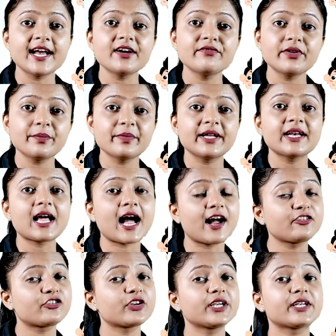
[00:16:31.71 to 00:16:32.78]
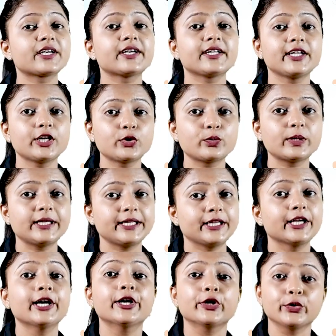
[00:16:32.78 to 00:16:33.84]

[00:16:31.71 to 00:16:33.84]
and women are treated equally.